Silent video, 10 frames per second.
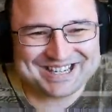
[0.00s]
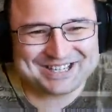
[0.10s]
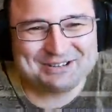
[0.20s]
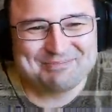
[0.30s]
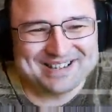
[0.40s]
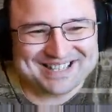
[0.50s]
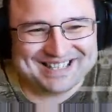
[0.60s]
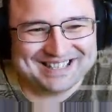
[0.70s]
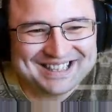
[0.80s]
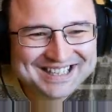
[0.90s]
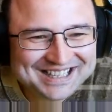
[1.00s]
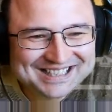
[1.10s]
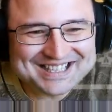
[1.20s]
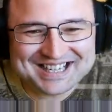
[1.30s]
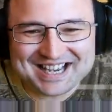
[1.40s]
is so busted!
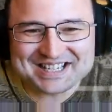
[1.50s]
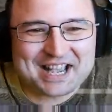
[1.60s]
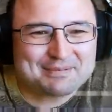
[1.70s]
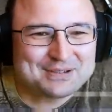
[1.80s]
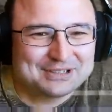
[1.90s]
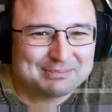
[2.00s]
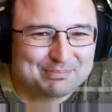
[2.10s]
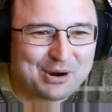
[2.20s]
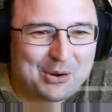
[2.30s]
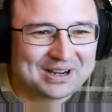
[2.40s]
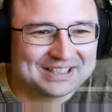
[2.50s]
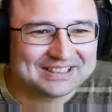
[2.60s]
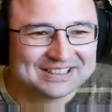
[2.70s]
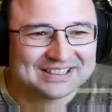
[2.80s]
This guy is absolutely broken.